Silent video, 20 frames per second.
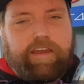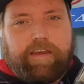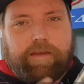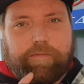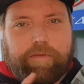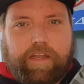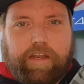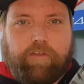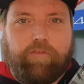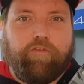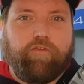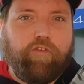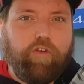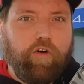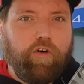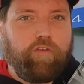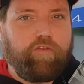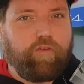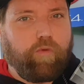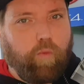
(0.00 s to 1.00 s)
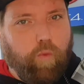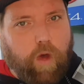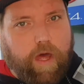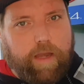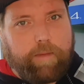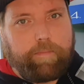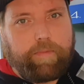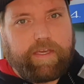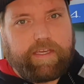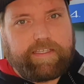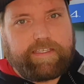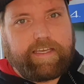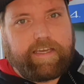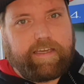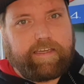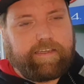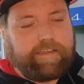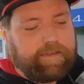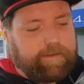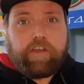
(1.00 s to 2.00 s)
I'm getting 4 for 1 big
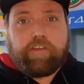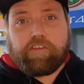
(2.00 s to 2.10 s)
tank.